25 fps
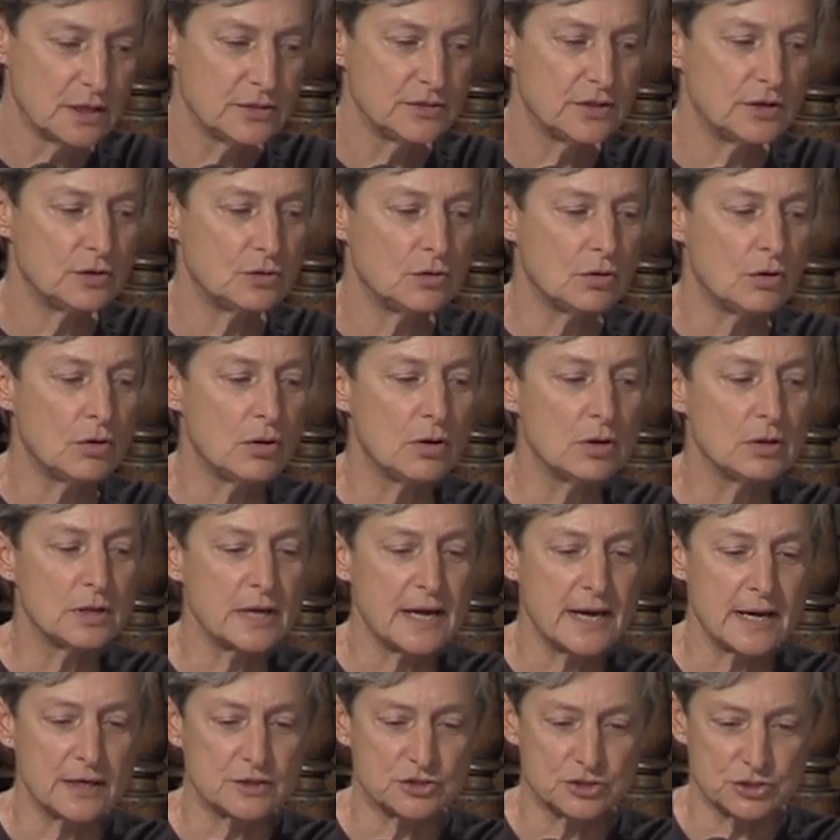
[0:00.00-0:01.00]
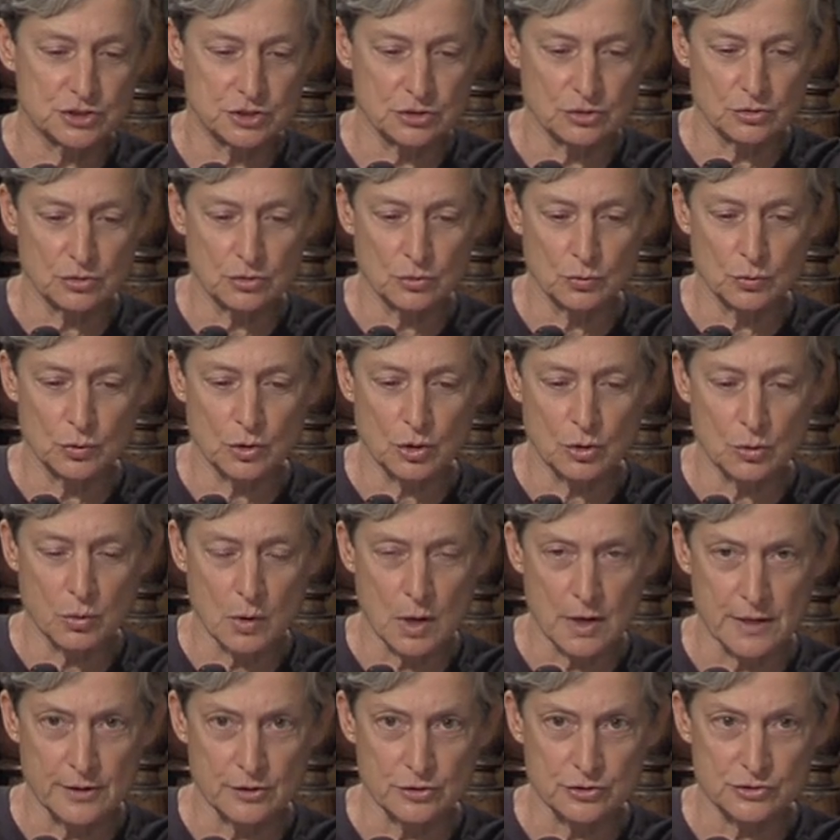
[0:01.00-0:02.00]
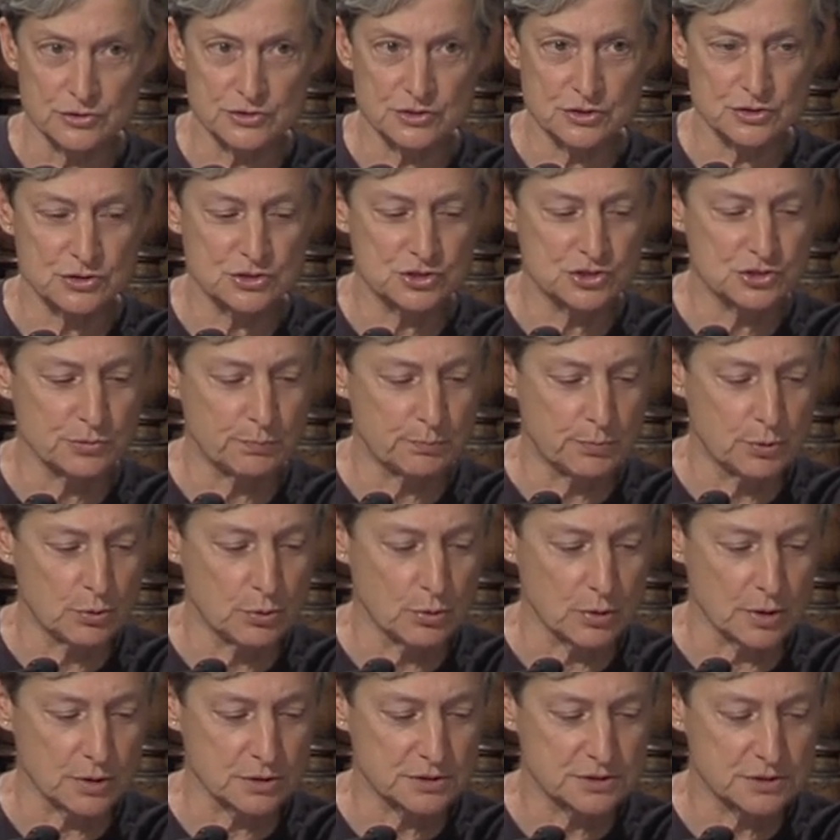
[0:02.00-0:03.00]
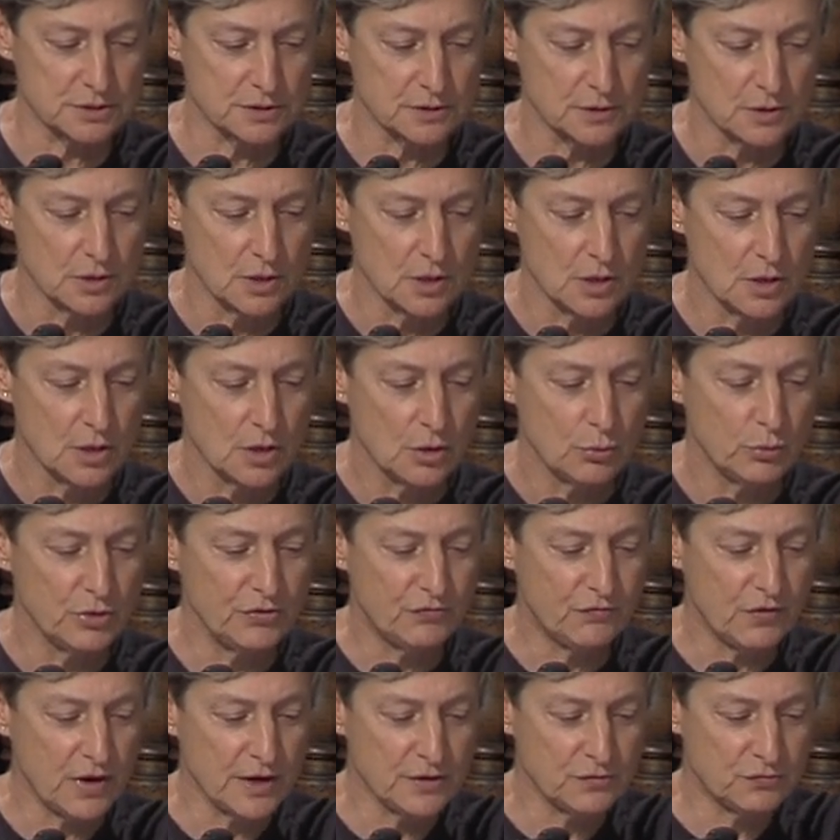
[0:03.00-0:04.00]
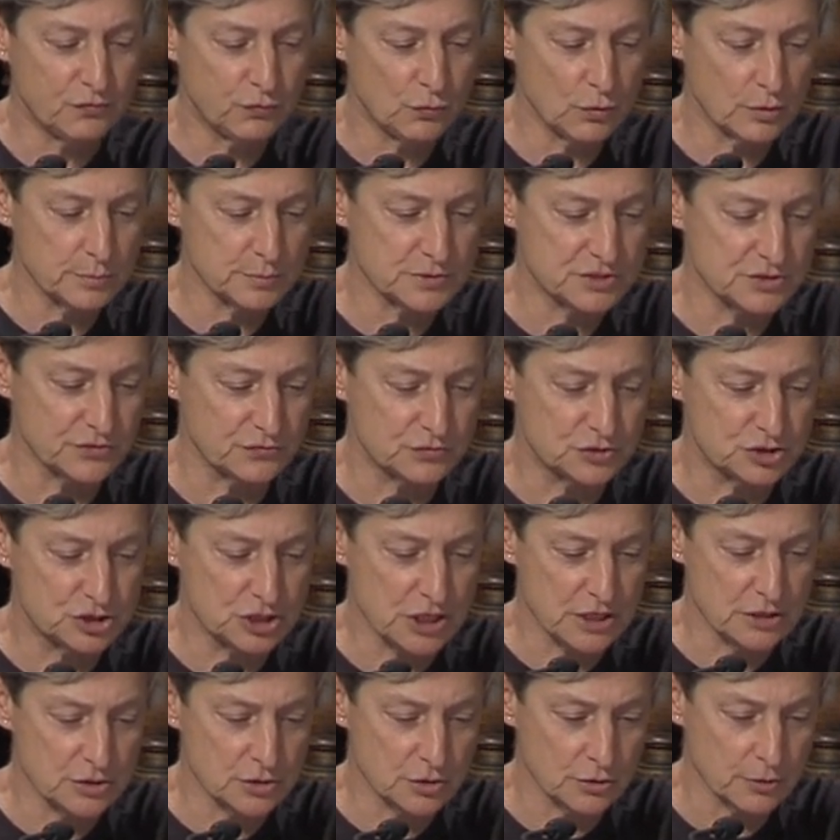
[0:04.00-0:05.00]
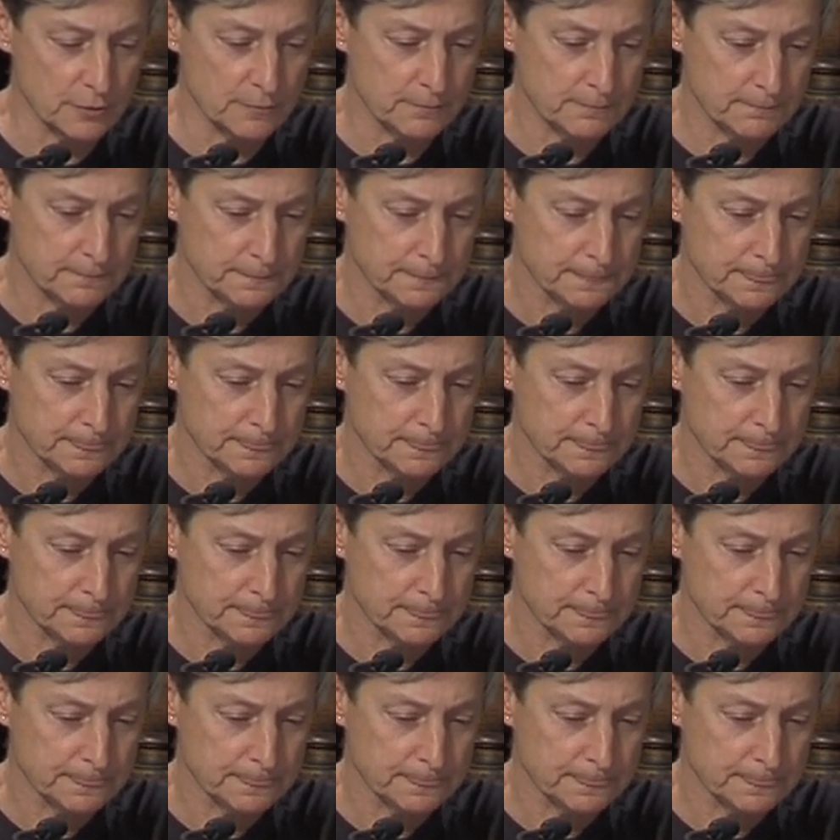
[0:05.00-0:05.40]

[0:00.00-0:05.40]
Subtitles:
that all action requires support. We find forms of gender.